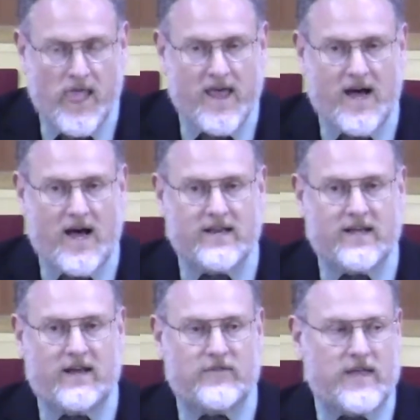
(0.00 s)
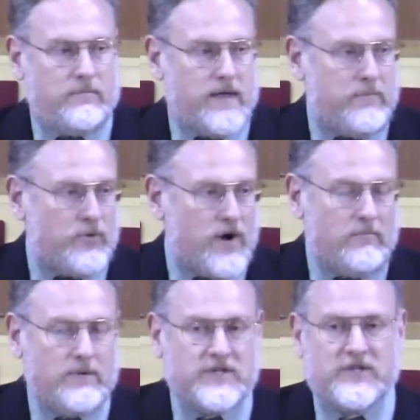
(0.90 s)
God gave them a
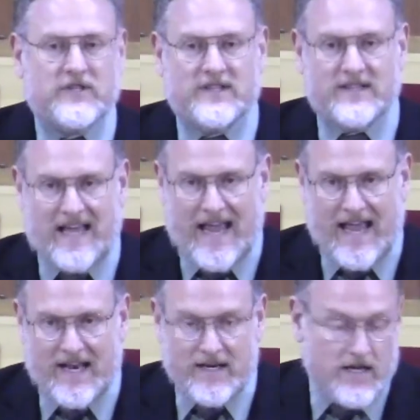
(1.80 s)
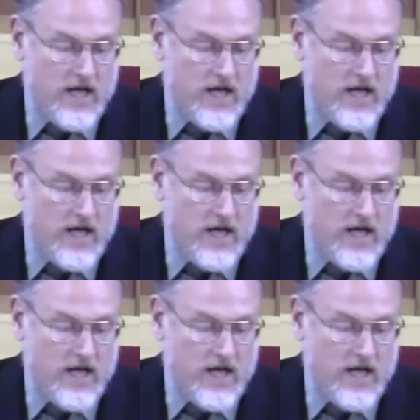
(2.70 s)
promised land.